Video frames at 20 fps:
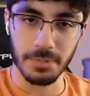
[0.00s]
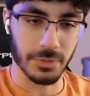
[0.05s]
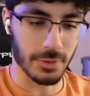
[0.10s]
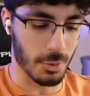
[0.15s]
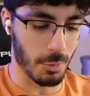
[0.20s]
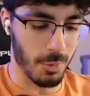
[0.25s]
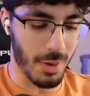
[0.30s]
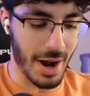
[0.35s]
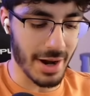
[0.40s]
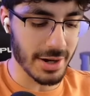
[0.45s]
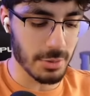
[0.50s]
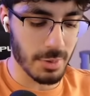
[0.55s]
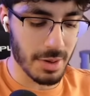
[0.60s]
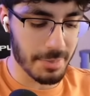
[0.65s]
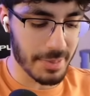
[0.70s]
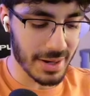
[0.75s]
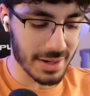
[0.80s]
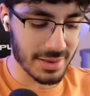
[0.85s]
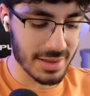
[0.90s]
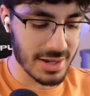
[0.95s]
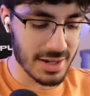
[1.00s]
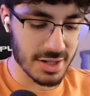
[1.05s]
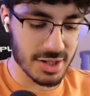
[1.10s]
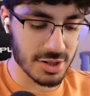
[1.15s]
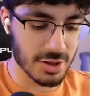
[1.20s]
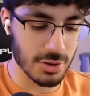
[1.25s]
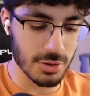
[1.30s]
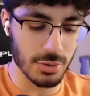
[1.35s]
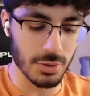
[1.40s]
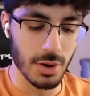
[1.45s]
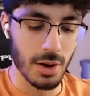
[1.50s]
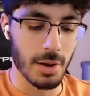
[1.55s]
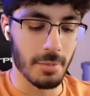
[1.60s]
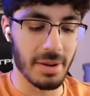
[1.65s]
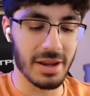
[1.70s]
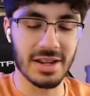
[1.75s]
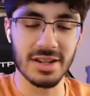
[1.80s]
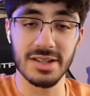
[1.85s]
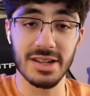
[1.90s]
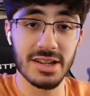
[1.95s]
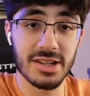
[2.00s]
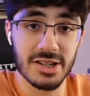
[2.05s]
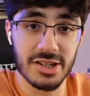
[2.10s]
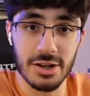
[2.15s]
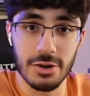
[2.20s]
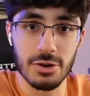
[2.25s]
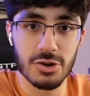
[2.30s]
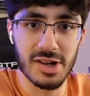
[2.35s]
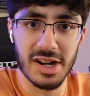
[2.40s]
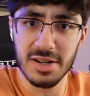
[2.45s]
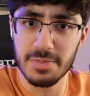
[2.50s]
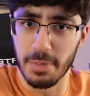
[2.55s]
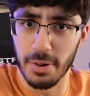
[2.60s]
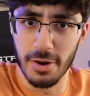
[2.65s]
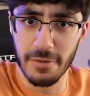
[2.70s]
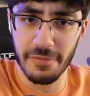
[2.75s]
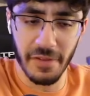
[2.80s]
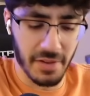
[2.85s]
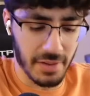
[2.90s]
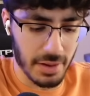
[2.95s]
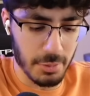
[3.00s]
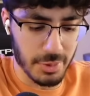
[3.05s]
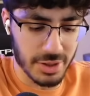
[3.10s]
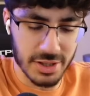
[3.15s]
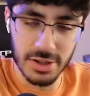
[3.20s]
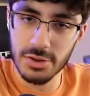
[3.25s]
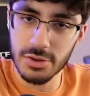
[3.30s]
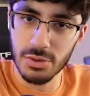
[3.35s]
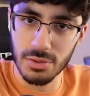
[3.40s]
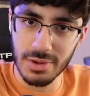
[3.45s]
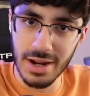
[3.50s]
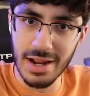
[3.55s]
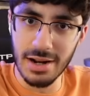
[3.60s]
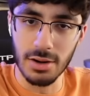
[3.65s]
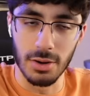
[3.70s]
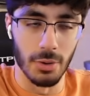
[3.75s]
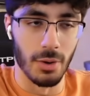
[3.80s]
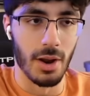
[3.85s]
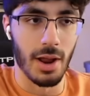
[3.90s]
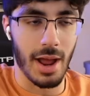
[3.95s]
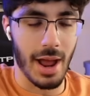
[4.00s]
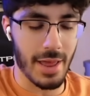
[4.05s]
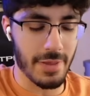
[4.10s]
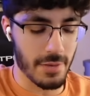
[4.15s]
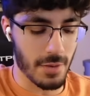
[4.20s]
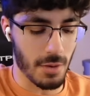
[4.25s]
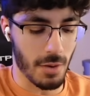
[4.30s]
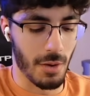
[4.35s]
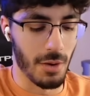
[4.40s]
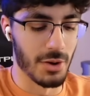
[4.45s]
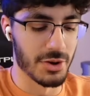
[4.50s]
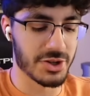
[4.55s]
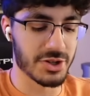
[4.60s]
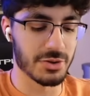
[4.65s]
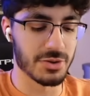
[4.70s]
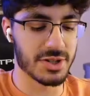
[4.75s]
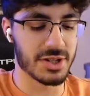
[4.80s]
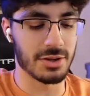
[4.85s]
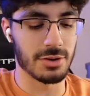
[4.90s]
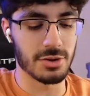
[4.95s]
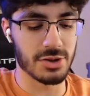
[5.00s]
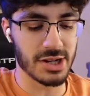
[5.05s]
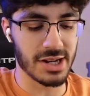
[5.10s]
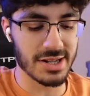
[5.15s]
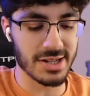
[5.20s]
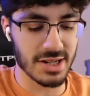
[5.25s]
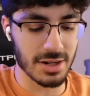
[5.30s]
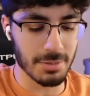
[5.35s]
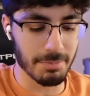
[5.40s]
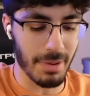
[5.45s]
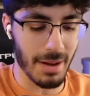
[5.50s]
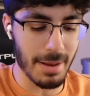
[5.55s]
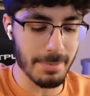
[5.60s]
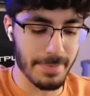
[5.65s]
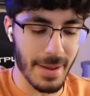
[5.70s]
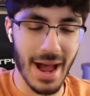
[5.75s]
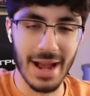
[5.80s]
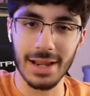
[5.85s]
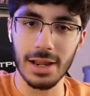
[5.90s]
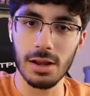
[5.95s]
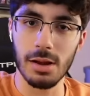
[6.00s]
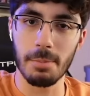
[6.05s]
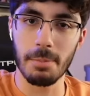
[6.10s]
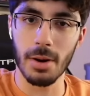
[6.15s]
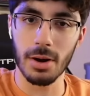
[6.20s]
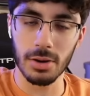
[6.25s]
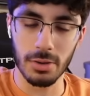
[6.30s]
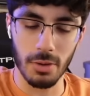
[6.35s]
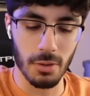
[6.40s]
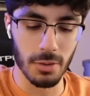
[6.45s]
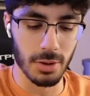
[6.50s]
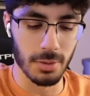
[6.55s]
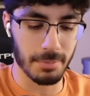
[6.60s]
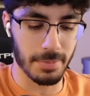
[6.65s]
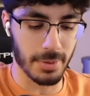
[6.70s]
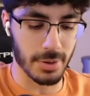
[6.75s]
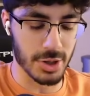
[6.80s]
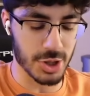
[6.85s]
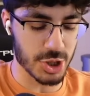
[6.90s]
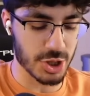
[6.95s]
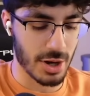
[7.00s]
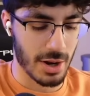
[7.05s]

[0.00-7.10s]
Why did we pick these two? Because they synergize perfectly with the Tornado. And they're also synergizing by backing up our Golem push.